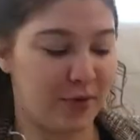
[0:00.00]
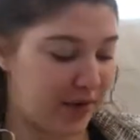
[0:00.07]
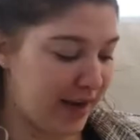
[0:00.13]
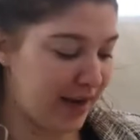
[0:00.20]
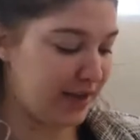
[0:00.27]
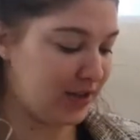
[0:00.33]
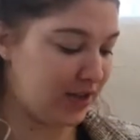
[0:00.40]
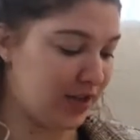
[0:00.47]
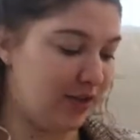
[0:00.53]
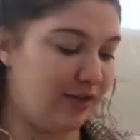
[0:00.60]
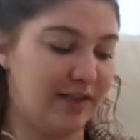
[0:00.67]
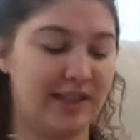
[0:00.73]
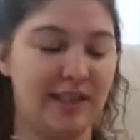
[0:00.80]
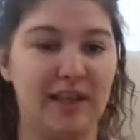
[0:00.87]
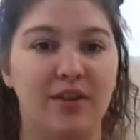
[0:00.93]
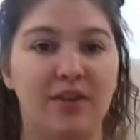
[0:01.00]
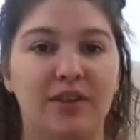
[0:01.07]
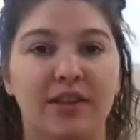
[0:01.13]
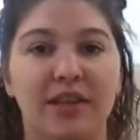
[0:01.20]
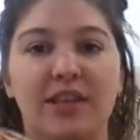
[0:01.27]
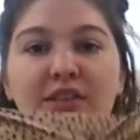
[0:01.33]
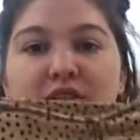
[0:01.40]
Range, I obviously got
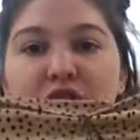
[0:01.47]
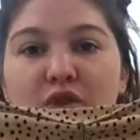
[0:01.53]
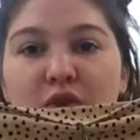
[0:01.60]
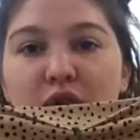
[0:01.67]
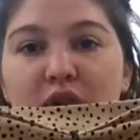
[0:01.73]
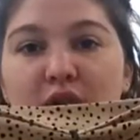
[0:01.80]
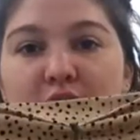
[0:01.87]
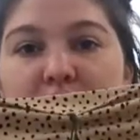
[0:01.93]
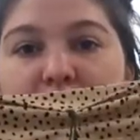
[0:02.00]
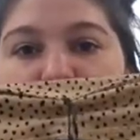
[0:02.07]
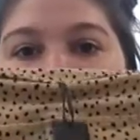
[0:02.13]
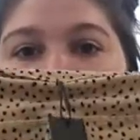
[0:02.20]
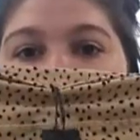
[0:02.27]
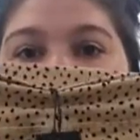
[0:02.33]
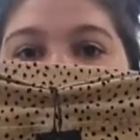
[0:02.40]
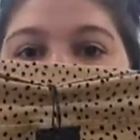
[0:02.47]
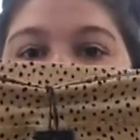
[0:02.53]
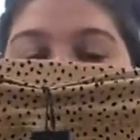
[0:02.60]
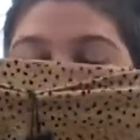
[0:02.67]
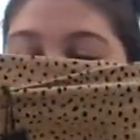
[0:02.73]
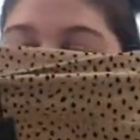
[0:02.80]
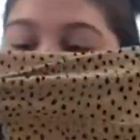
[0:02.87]
these shorts.
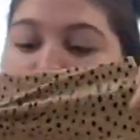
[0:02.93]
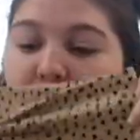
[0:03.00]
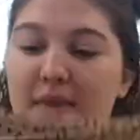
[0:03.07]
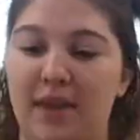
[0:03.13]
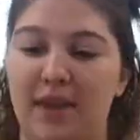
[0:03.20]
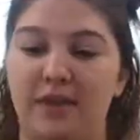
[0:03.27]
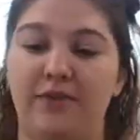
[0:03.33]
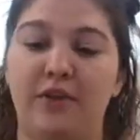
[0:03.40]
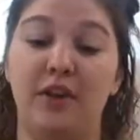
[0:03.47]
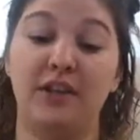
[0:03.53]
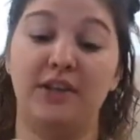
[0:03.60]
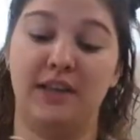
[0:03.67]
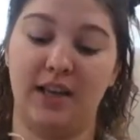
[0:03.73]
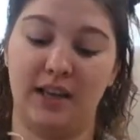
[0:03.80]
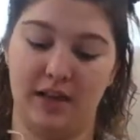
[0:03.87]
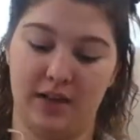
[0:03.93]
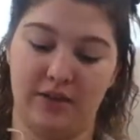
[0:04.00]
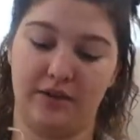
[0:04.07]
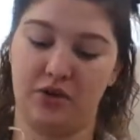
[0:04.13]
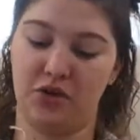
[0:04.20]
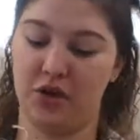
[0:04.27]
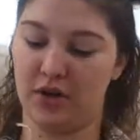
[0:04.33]
They're the first thing I
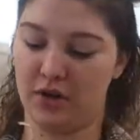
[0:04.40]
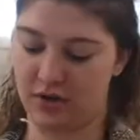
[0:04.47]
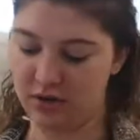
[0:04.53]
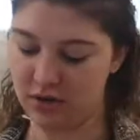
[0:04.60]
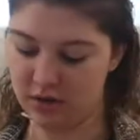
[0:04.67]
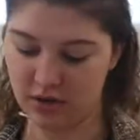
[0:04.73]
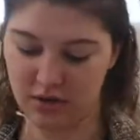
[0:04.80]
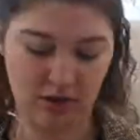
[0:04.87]
ever tried on.